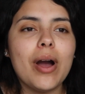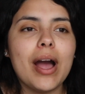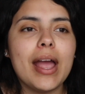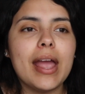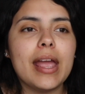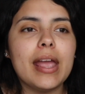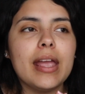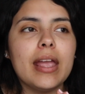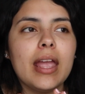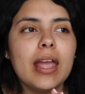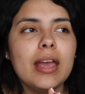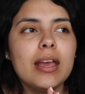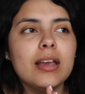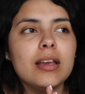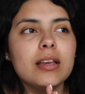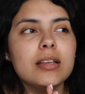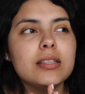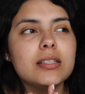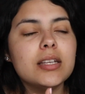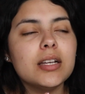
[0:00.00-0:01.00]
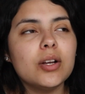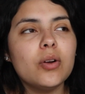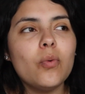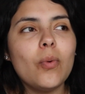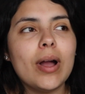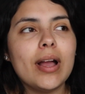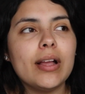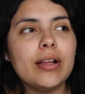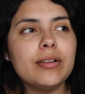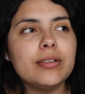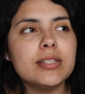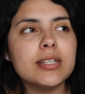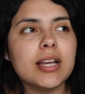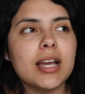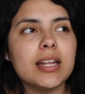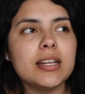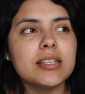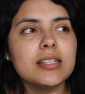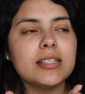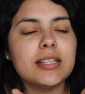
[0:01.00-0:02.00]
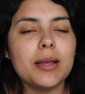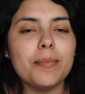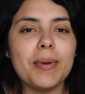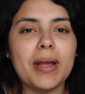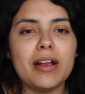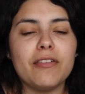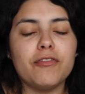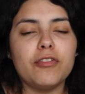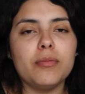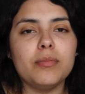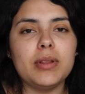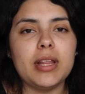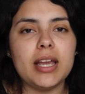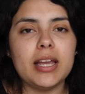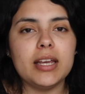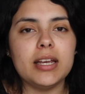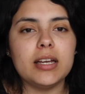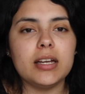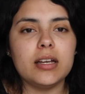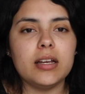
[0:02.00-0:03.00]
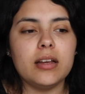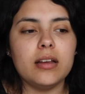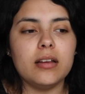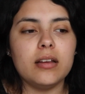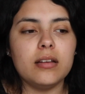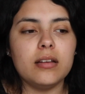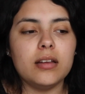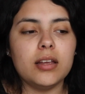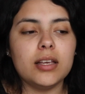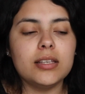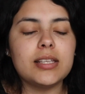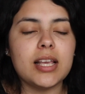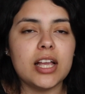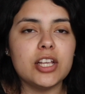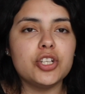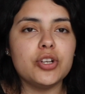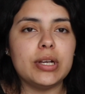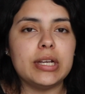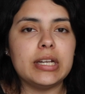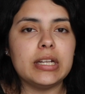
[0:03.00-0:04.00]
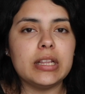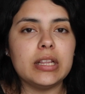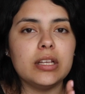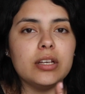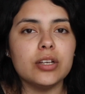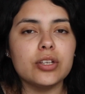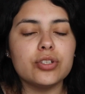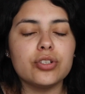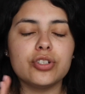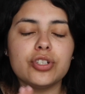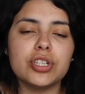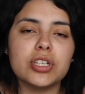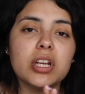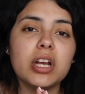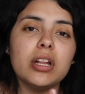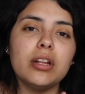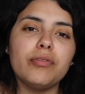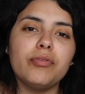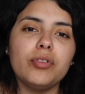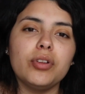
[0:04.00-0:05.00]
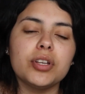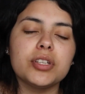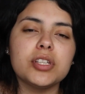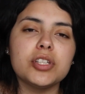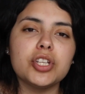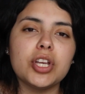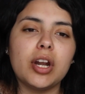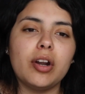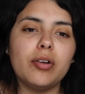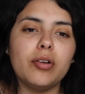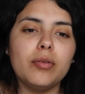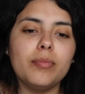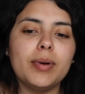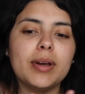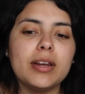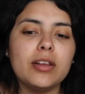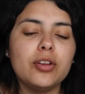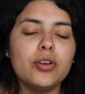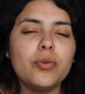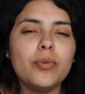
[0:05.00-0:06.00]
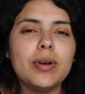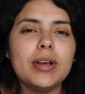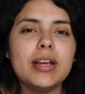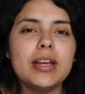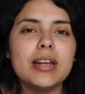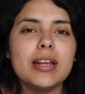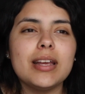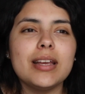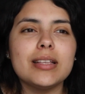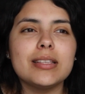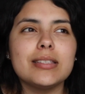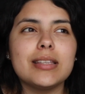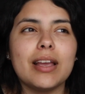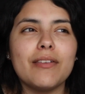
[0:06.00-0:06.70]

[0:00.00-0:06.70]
I took a while to kind of step back from like exaggerated looks or just colorful looks in general, but you know what,